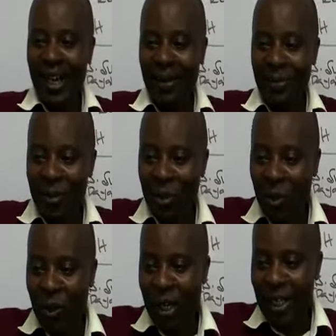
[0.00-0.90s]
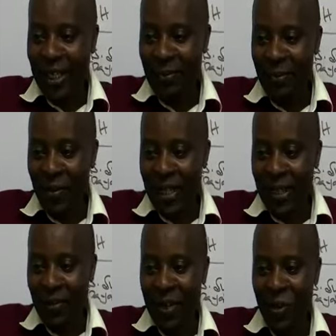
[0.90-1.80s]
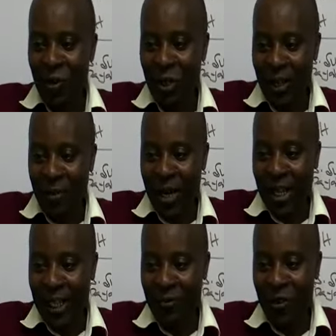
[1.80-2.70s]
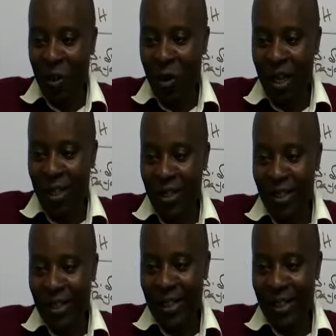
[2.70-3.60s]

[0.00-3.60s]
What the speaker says: I'm so sure that some of us haven't used their brackets very well.